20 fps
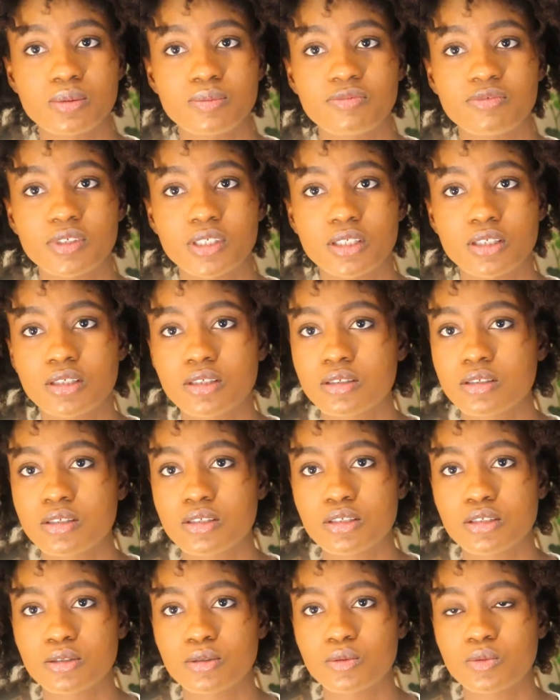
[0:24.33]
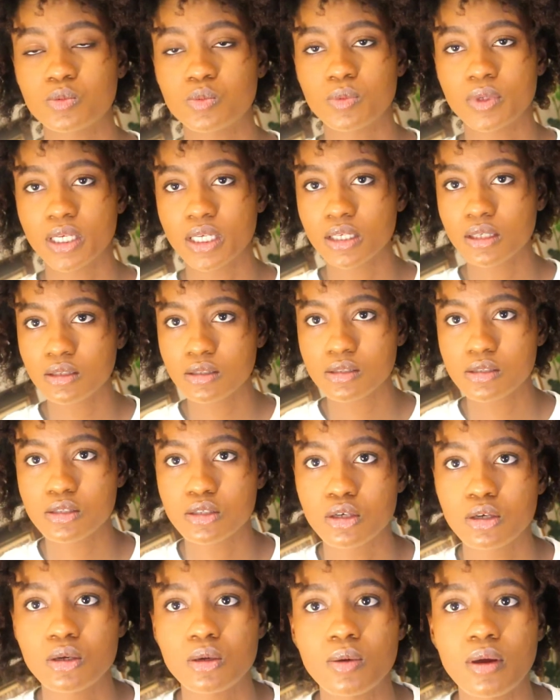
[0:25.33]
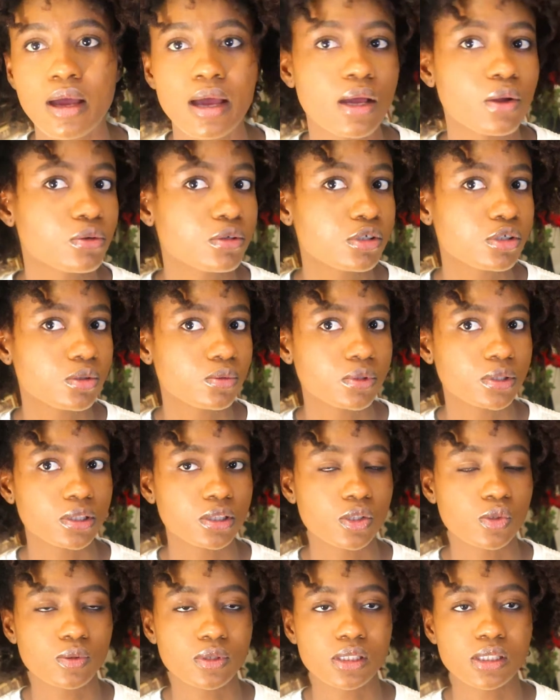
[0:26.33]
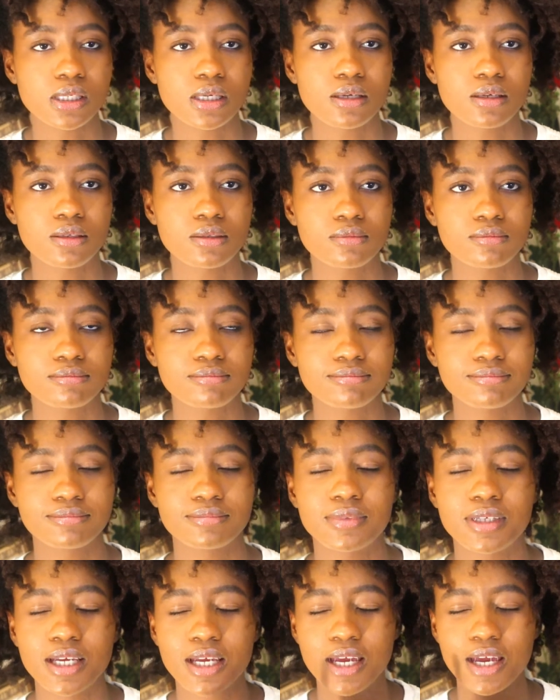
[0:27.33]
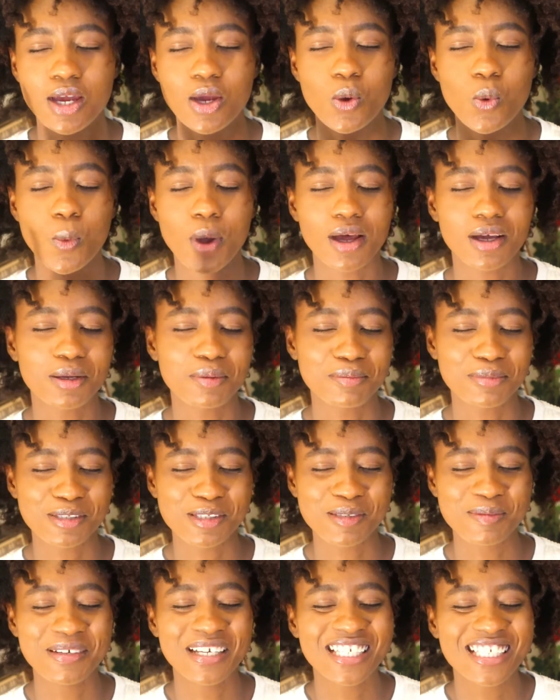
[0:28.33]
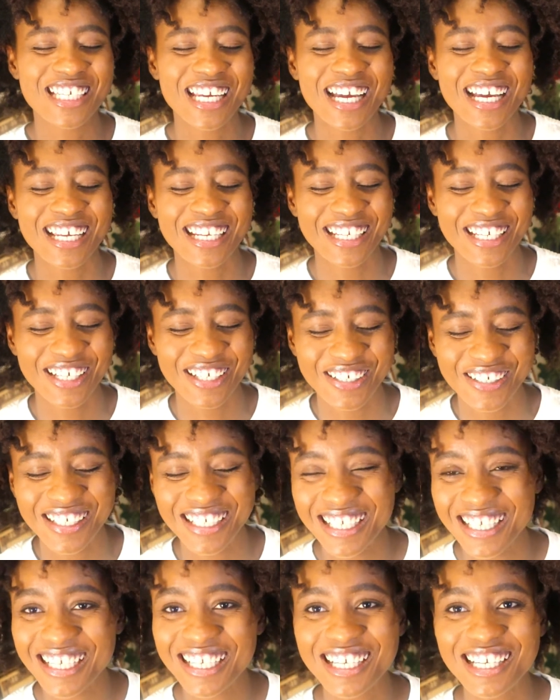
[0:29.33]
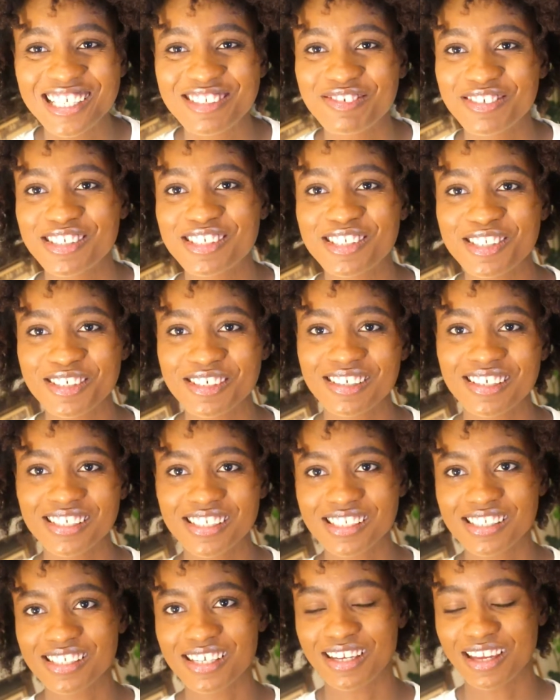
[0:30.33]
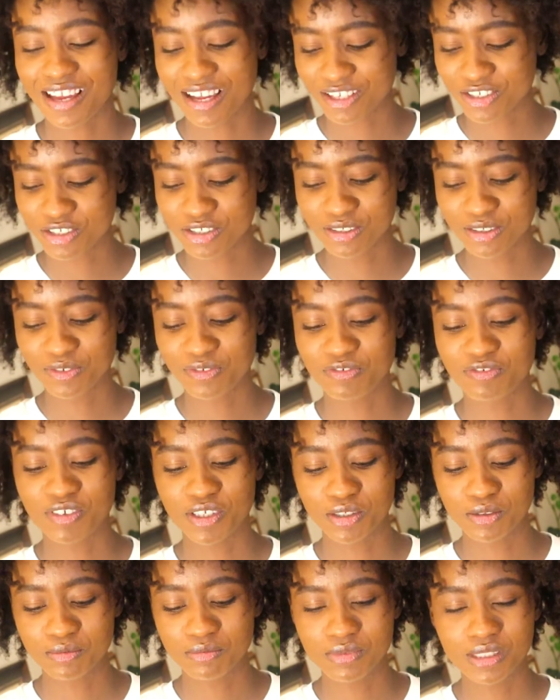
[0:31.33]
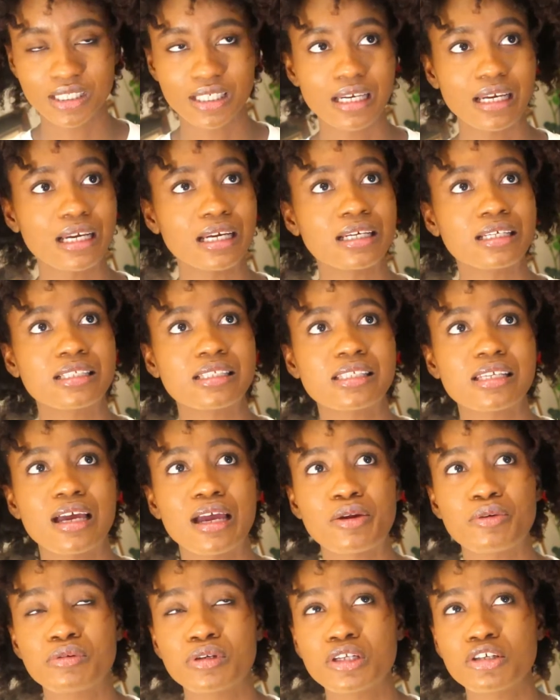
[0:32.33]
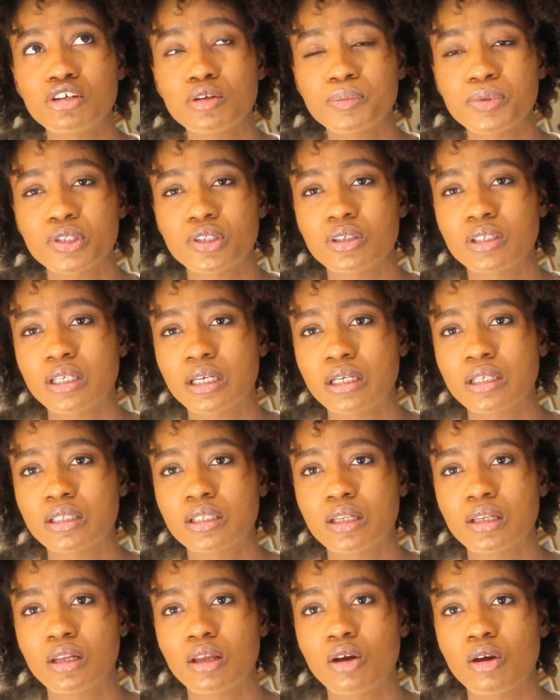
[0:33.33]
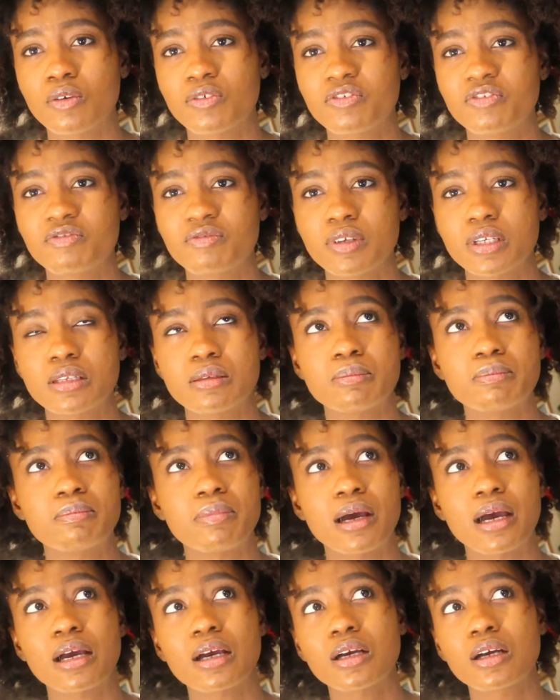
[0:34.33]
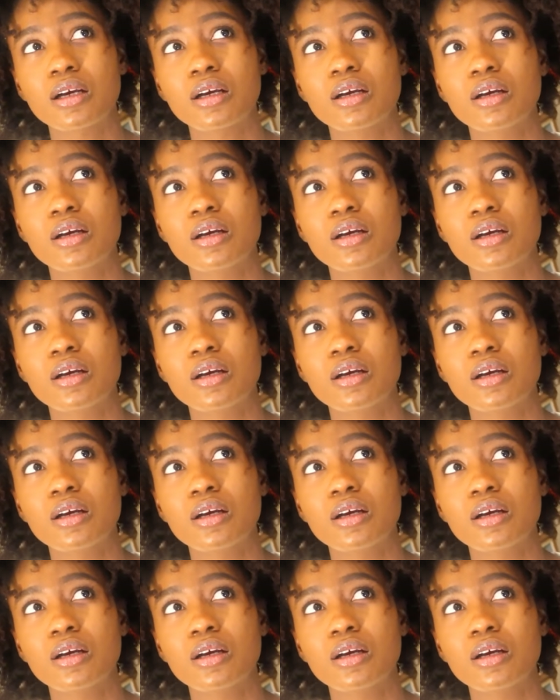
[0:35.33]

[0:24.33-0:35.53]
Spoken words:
video shall be. So I was doing a twist out. Welcome back to my channel. It's been so long since I actually filmed, and I really hope you're not getting a lot of feedback.